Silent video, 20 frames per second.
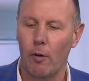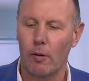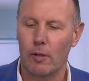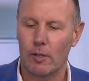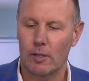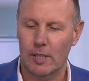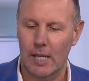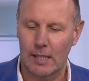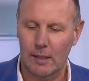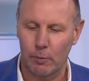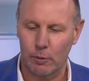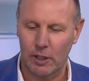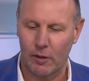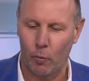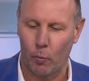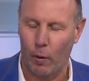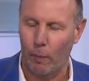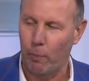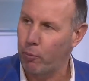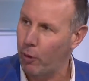say to myself,
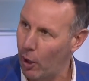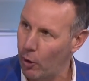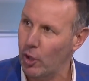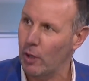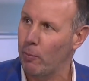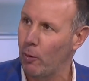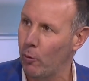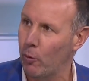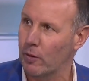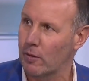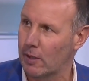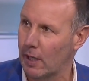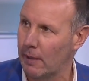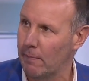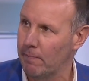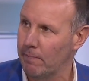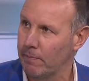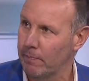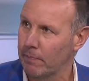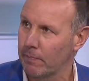we're proud about our
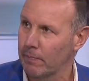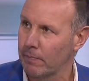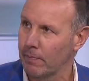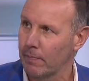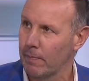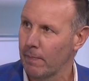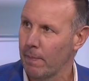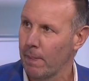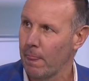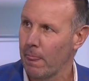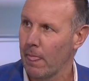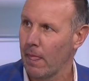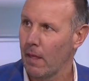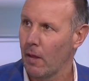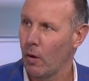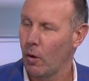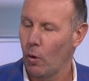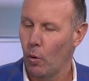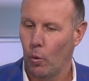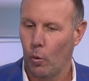team.
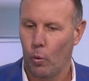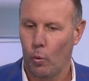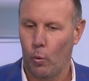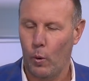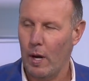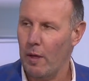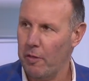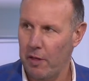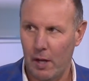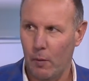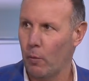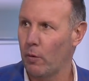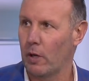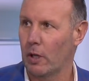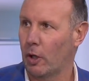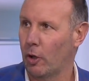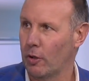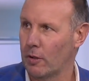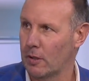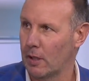We think we're a
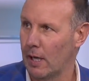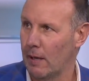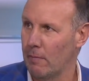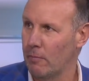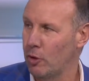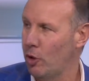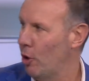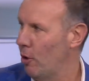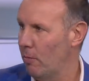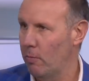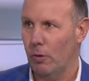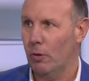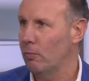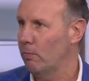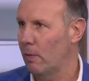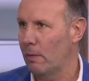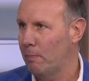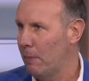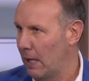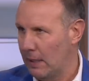good team. You
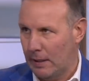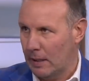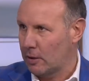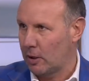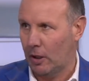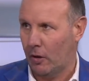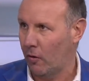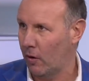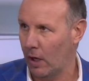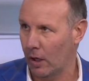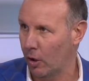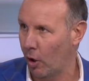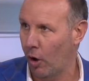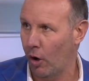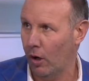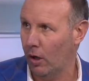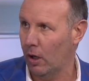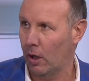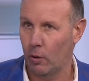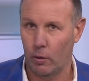may disagree or
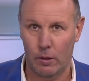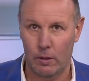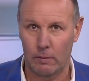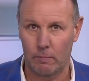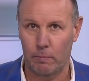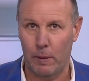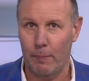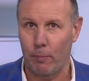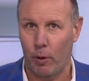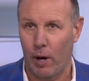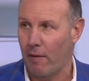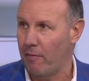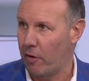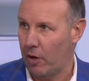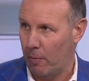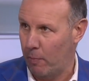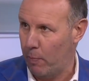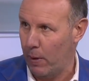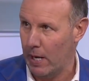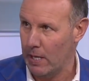not, or people have their
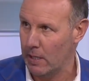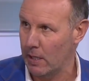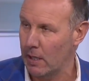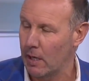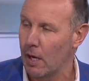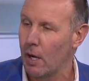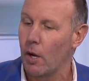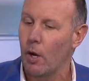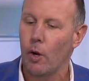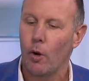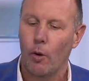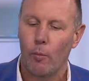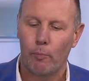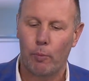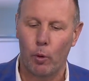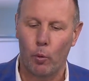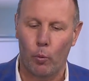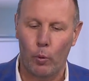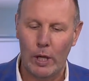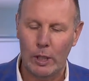opinion.
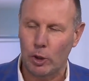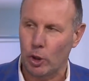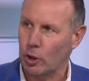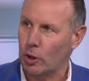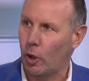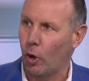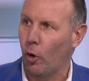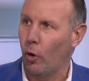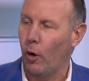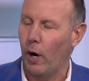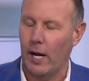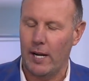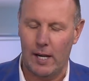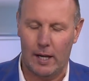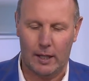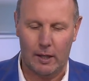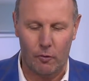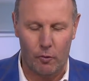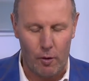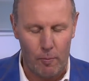But we just go, and I
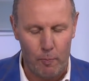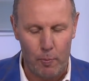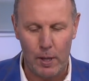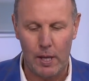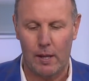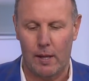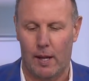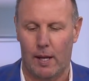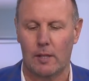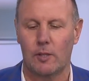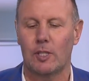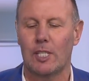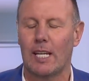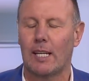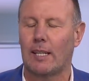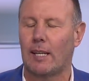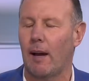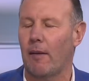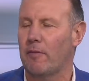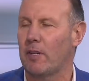repeat this, you
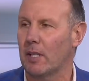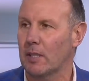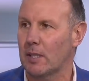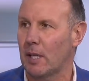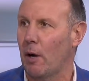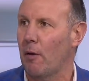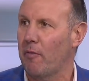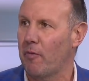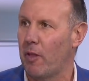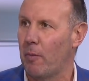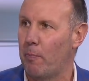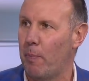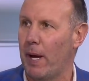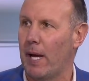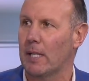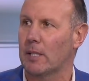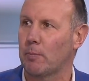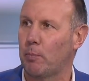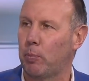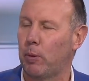give yourself the
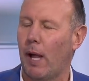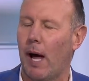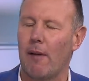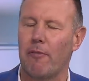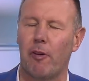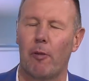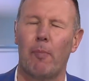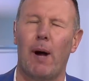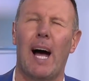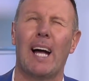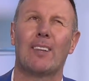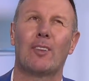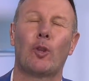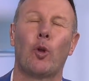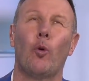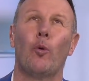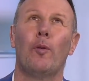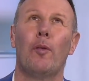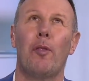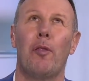best platform. I
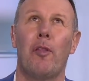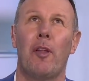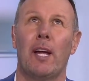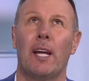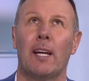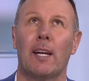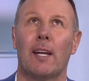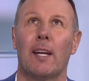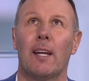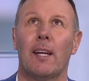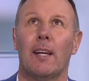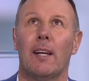don't think